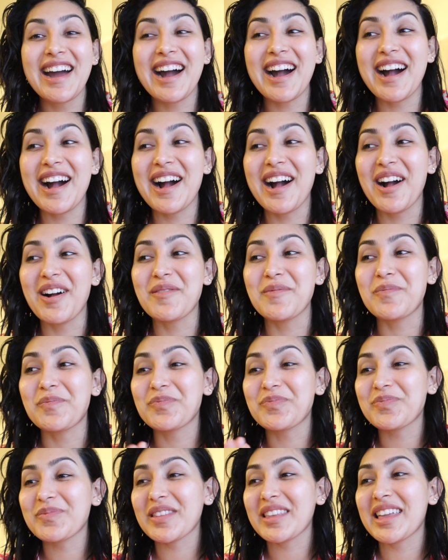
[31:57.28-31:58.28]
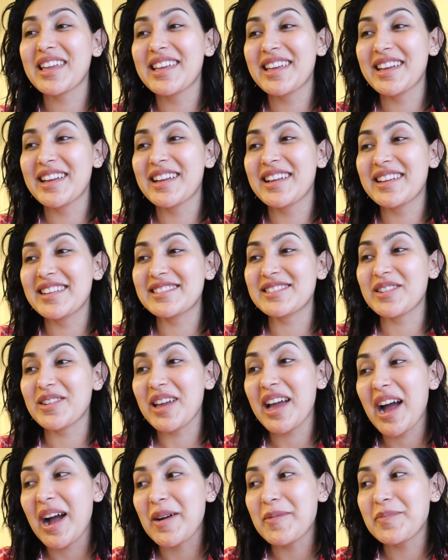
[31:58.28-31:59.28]
um, so
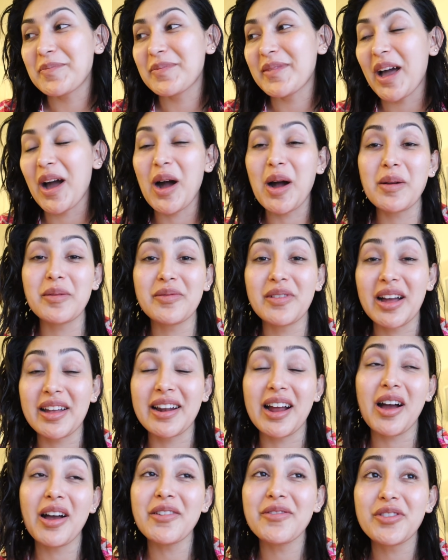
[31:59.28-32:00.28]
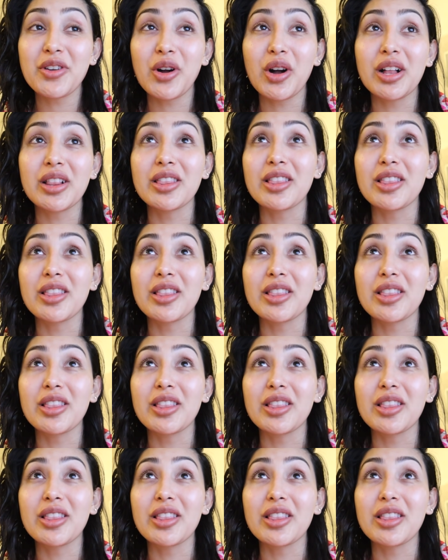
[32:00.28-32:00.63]
yeah, now i now I feel a